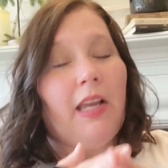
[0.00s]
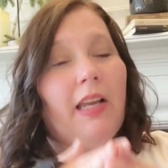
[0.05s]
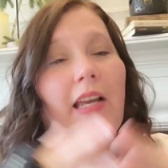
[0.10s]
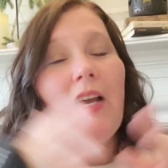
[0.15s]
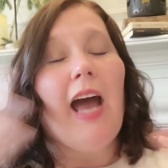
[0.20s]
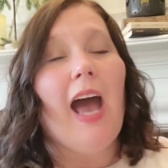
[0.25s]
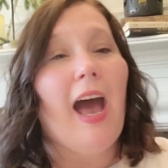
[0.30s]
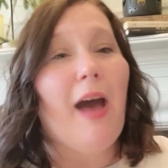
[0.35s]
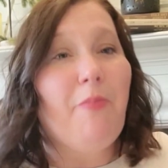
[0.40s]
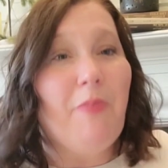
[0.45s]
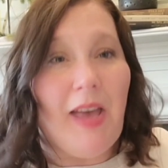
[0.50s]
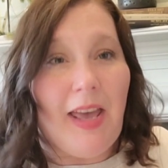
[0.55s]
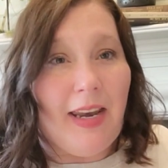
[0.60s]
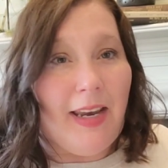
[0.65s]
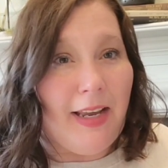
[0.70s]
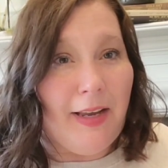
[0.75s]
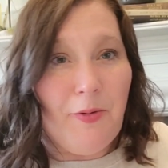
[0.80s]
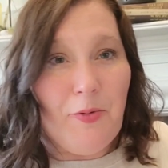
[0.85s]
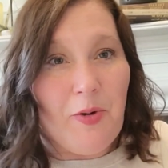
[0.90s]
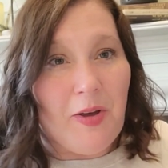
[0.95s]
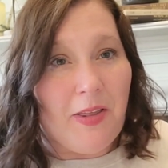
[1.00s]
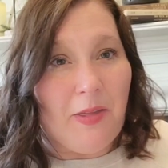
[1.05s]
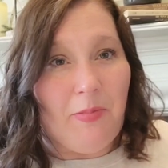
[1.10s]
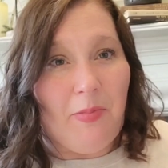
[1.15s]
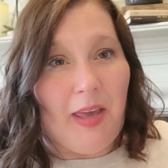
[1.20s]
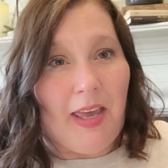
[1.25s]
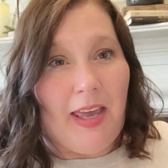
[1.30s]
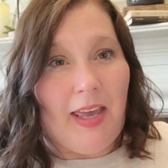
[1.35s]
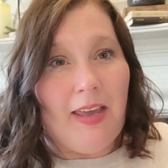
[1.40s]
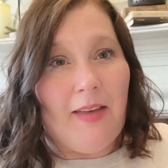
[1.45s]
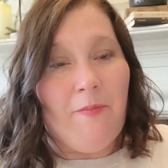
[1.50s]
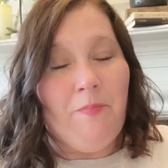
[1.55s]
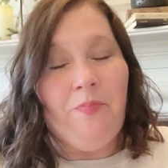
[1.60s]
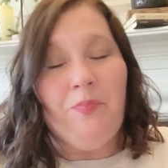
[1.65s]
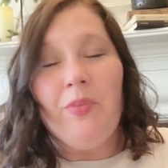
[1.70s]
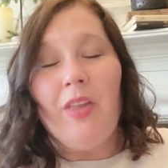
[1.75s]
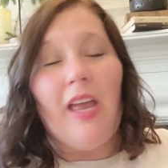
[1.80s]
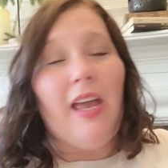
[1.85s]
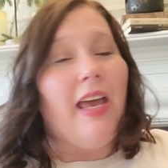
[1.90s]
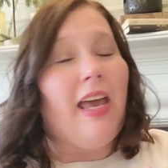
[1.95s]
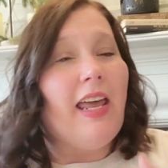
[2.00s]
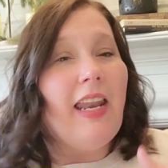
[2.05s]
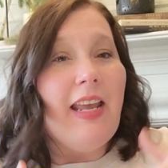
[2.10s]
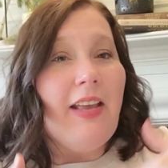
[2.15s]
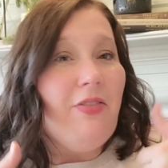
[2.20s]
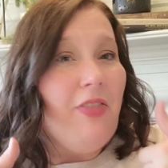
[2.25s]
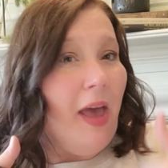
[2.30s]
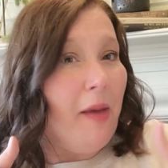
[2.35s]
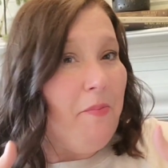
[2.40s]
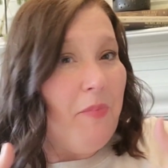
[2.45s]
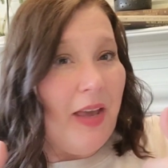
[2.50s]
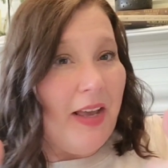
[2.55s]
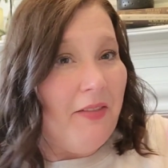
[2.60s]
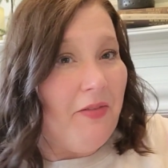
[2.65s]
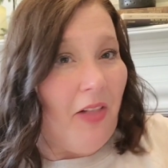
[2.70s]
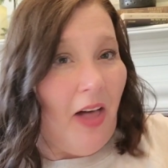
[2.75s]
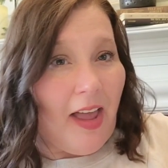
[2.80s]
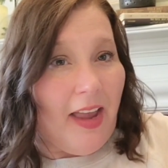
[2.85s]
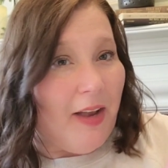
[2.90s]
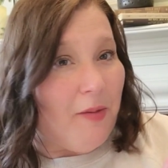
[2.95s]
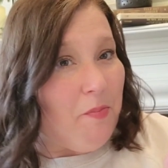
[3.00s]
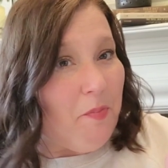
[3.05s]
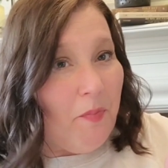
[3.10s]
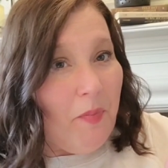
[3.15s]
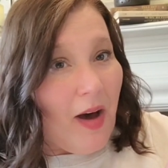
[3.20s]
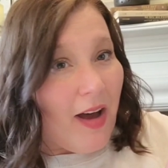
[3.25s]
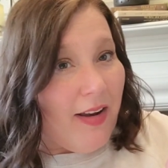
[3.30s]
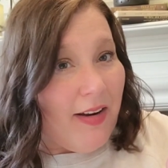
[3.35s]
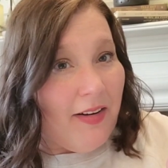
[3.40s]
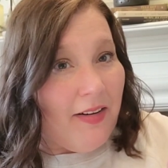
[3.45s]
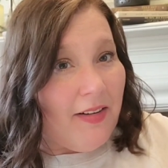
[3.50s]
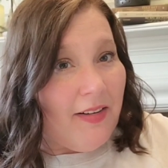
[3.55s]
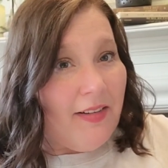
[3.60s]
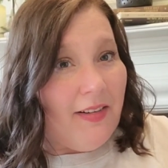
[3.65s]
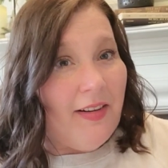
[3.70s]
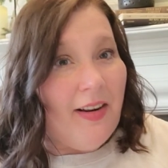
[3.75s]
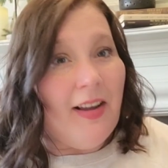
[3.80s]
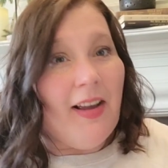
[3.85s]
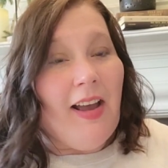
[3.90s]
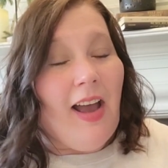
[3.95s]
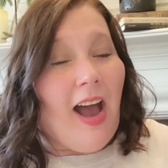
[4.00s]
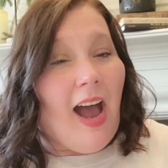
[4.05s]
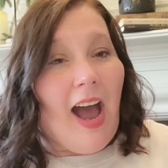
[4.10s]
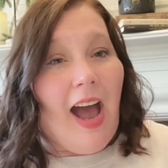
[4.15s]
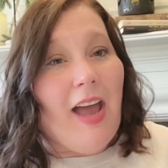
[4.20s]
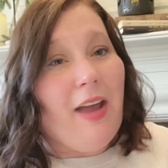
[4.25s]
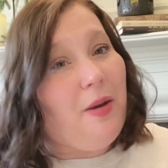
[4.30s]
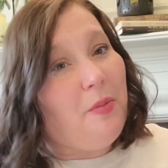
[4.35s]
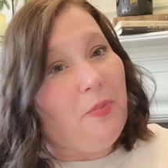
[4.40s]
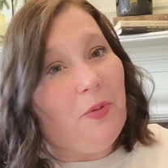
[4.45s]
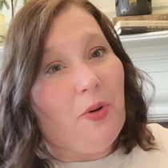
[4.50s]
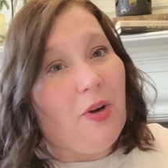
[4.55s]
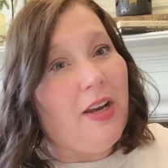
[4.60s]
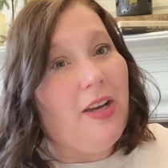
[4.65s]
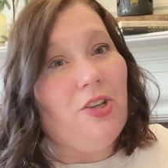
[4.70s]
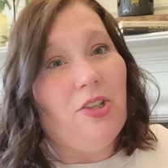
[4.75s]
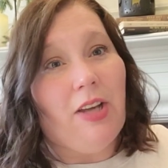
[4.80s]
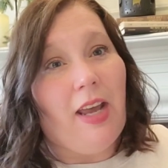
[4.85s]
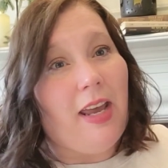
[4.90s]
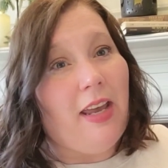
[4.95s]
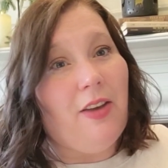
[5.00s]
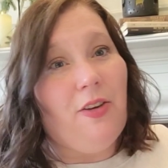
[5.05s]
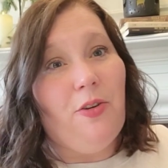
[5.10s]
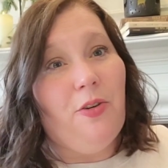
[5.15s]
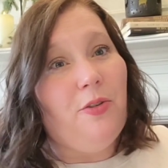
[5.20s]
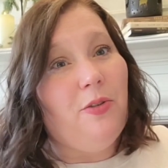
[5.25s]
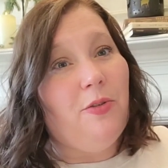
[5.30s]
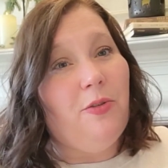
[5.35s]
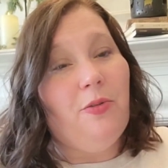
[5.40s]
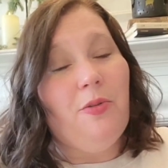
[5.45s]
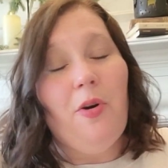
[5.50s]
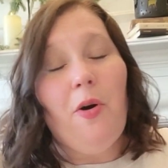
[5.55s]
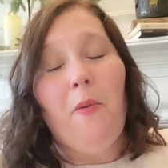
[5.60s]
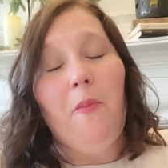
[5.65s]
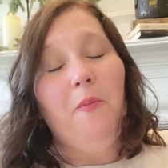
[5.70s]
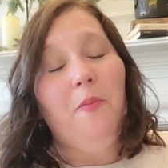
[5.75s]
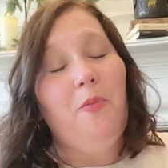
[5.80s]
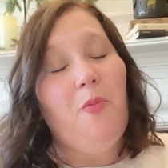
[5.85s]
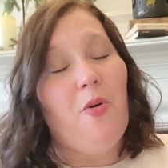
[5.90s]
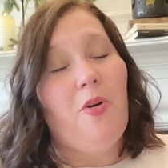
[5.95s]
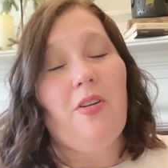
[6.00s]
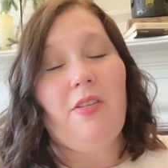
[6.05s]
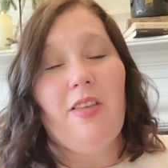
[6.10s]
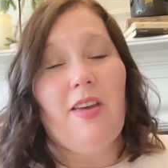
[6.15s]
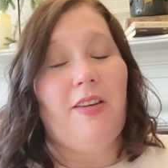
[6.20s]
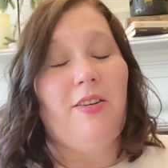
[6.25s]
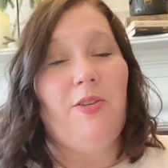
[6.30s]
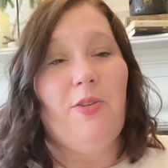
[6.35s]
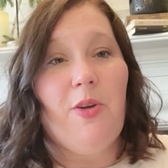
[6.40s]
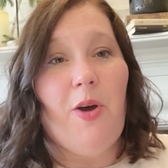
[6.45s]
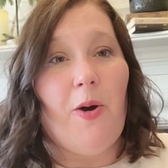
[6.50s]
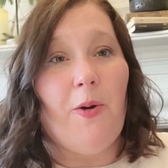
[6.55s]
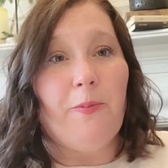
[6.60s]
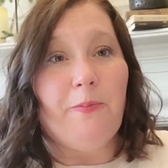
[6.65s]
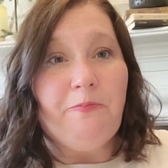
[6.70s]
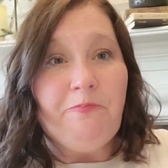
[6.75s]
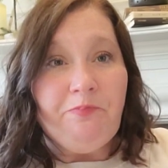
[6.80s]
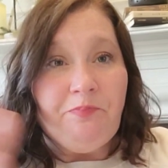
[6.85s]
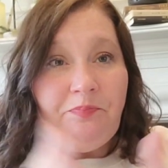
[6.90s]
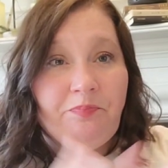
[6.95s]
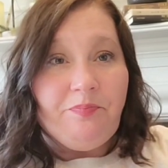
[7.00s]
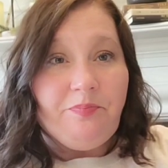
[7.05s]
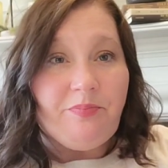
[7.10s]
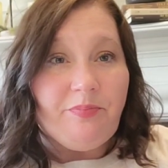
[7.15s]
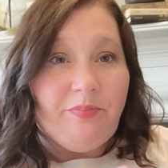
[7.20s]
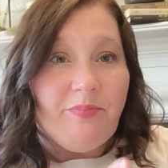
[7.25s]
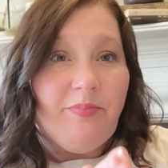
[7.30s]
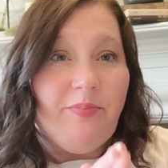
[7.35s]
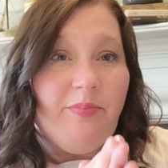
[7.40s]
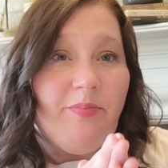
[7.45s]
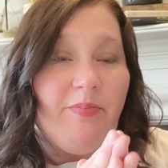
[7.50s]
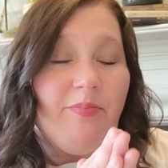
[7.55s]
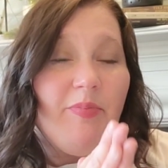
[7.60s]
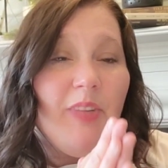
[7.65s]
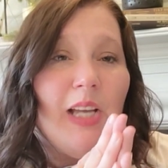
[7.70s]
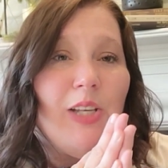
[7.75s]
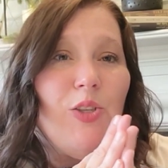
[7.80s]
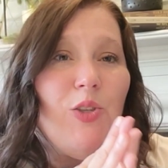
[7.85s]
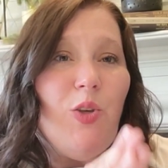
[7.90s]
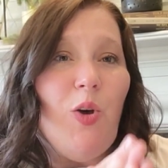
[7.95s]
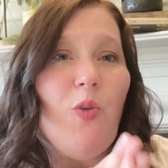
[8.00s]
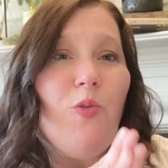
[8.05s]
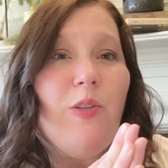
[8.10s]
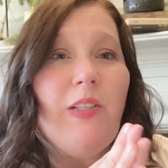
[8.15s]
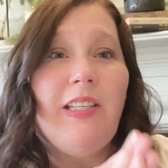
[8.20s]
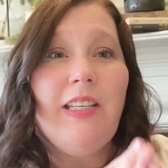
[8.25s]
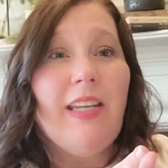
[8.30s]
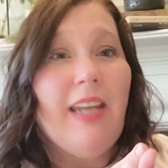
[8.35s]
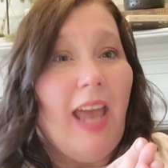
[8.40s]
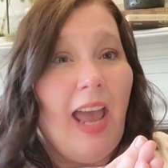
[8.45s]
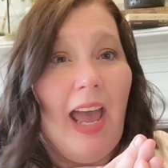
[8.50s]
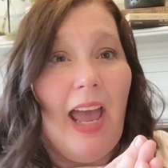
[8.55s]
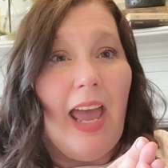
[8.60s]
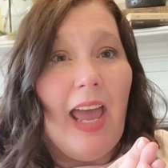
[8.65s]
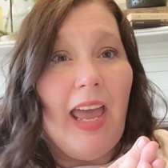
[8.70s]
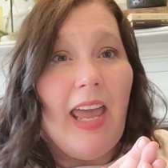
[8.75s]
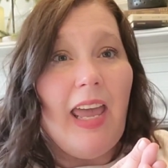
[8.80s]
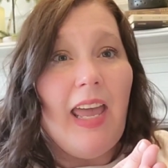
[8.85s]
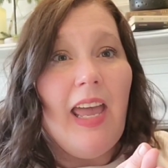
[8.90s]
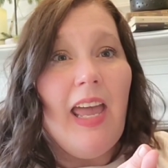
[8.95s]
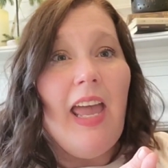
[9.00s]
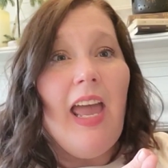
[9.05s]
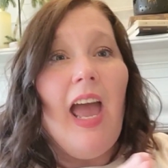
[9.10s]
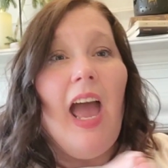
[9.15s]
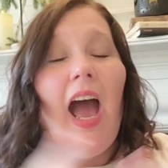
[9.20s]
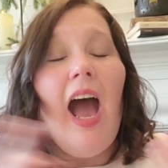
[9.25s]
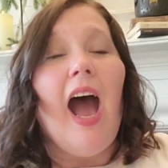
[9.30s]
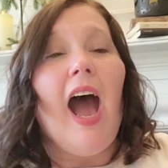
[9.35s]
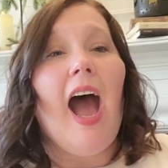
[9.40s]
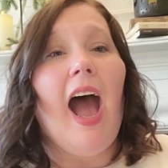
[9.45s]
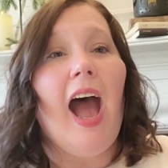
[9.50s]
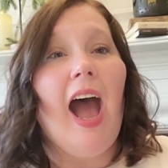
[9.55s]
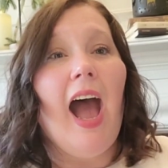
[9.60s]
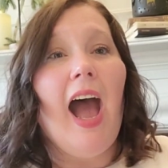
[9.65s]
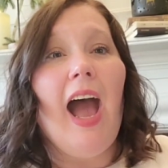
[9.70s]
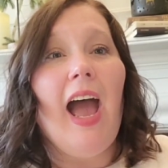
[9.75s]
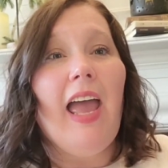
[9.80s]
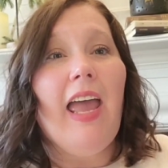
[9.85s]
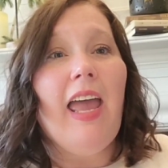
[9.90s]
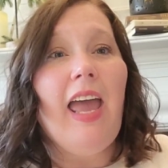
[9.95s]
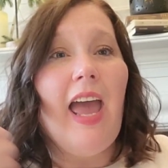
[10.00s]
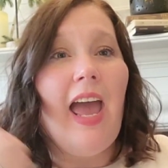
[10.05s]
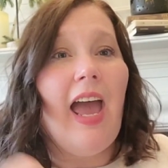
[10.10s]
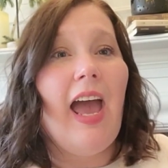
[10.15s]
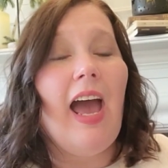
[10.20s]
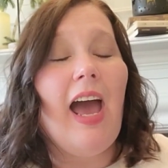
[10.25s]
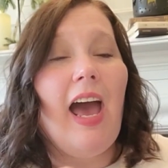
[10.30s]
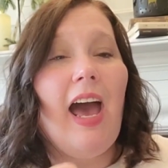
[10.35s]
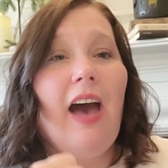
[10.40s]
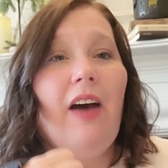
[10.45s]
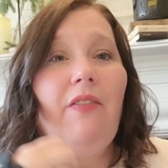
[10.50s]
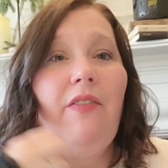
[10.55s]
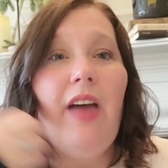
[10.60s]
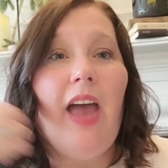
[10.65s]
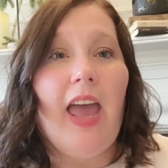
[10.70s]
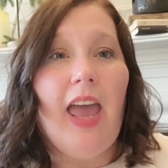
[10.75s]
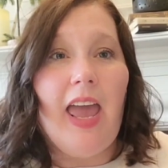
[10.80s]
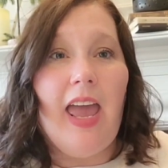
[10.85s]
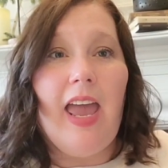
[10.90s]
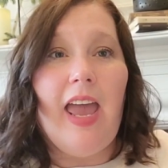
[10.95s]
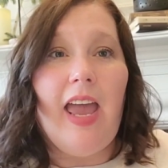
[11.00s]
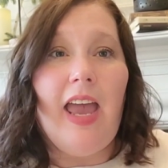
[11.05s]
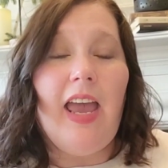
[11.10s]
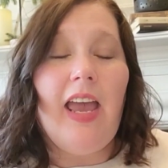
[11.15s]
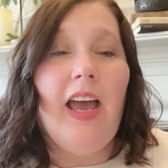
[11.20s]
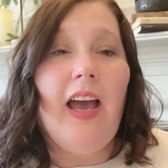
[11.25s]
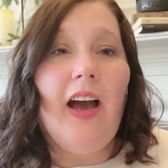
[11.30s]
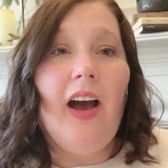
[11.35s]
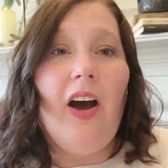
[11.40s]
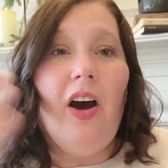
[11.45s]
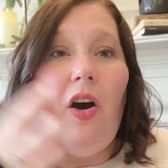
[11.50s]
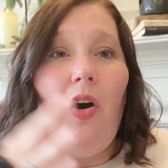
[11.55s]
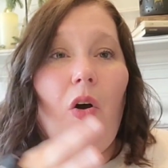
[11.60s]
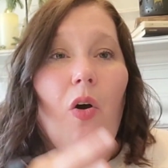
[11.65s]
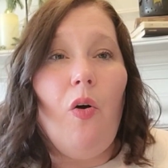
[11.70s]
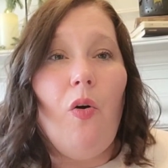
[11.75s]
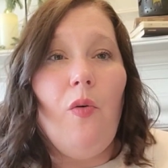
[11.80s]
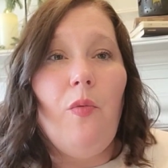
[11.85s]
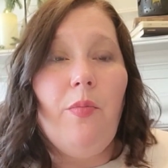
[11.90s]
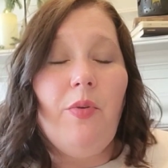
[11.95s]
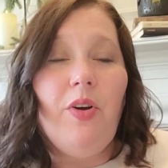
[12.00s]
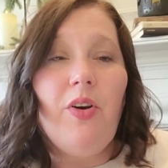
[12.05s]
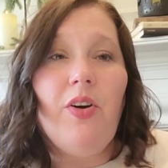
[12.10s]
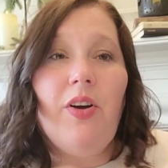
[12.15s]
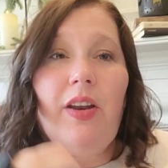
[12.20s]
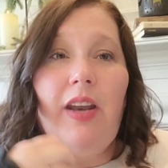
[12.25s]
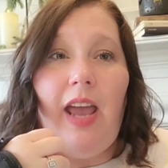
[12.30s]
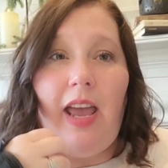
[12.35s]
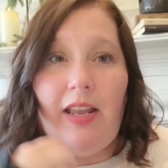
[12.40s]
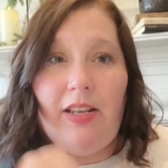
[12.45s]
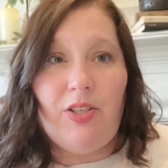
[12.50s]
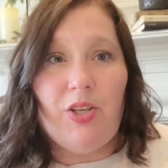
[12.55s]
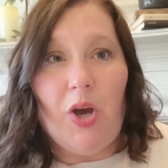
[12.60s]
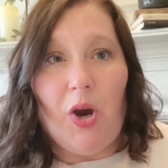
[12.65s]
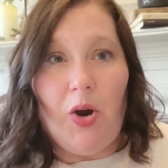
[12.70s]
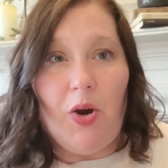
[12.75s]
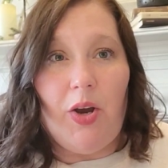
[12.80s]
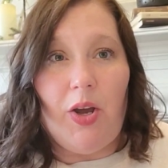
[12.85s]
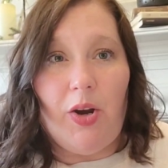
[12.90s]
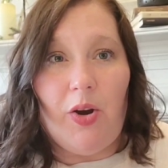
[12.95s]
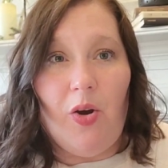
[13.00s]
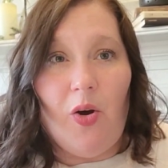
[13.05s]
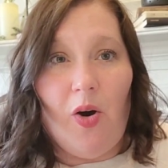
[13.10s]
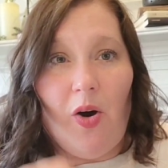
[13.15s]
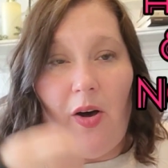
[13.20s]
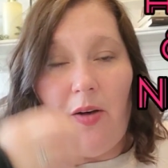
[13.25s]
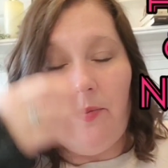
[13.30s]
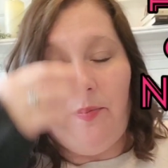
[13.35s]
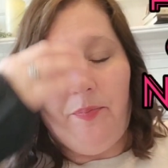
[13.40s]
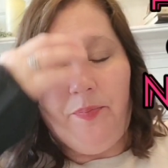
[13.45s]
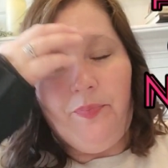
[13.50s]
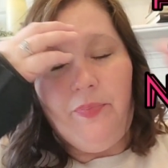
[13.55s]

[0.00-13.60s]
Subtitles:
commenting with me, hitting that big like button. I appreciate you more than you know. So today I have a Home Good and Target haul.